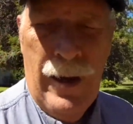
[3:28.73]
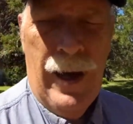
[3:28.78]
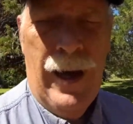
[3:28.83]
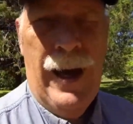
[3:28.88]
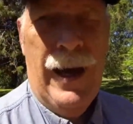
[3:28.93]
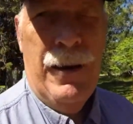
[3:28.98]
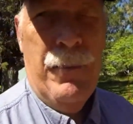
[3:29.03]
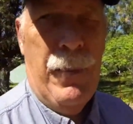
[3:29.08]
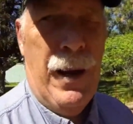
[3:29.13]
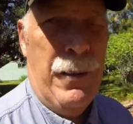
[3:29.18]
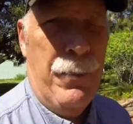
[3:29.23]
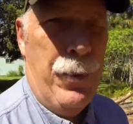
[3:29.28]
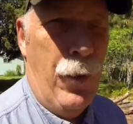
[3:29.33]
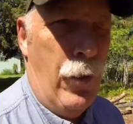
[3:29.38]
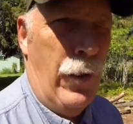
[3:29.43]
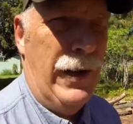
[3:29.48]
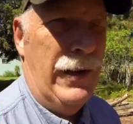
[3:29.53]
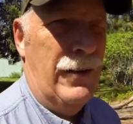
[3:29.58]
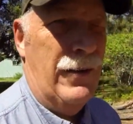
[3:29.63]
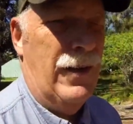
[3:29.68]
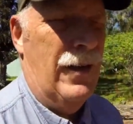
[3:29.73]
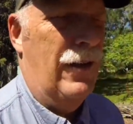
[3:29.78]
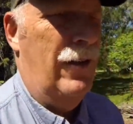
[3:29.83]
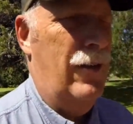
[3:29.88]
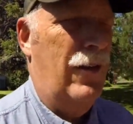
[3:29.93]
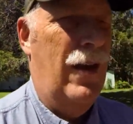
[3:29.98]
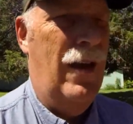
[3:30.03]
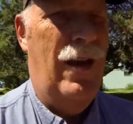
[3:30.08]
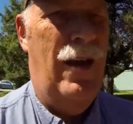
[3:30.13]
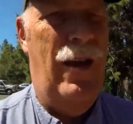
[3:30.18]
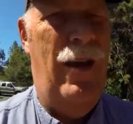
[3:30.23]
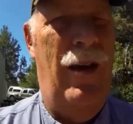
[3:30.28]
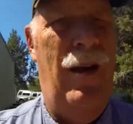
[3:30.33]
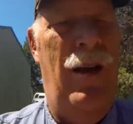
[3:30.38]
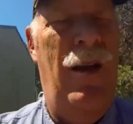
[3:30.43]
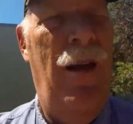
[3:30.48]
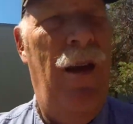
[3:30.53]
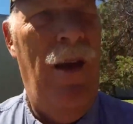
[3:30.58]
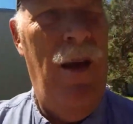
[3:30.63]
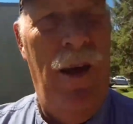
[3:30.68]
And my point is,
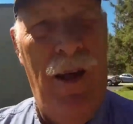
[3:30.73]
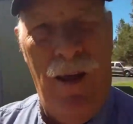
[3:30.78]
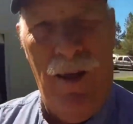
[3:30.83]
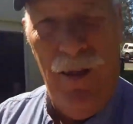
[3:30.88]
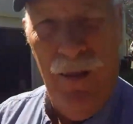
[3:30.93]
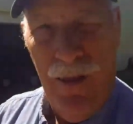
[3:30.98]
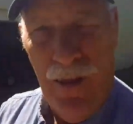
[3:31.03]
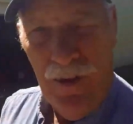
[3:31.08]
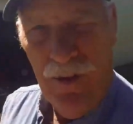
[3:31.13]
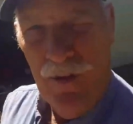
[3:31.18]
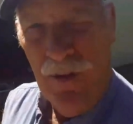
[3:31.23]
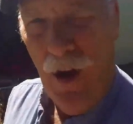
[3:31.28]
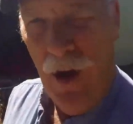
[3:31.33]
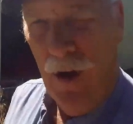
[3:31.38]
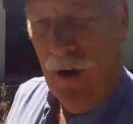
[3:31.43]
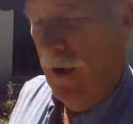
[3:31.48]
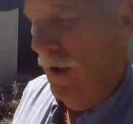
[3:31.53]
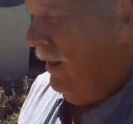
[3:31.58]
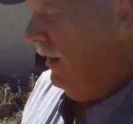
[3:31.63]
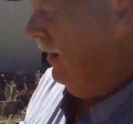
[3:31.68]
this dog